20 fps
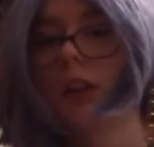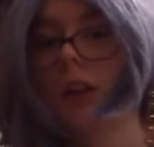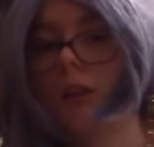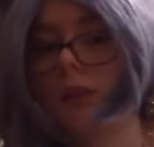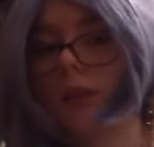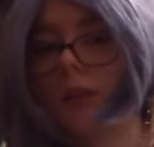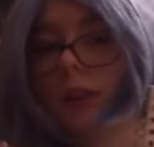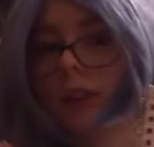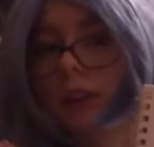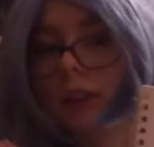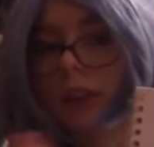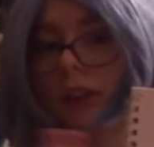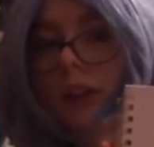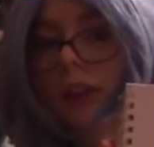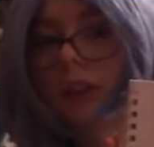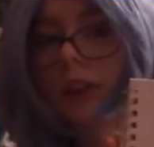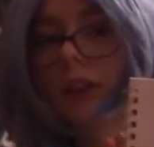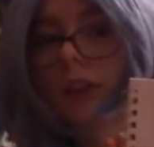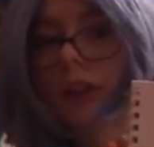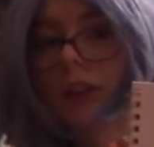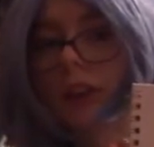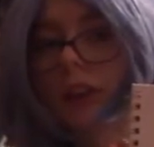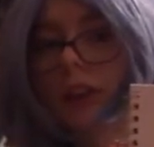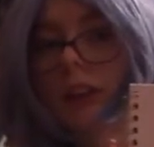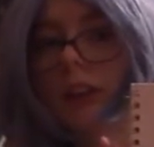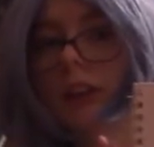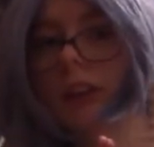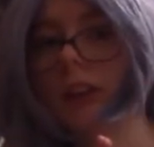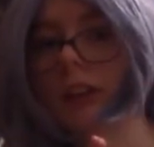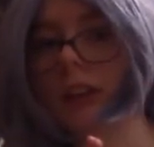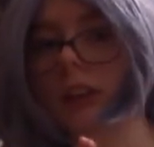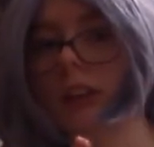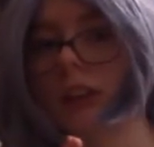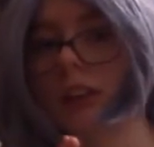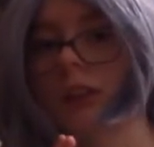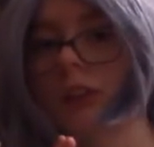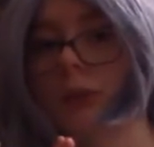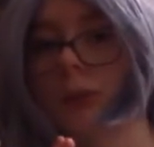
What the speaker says: for another series,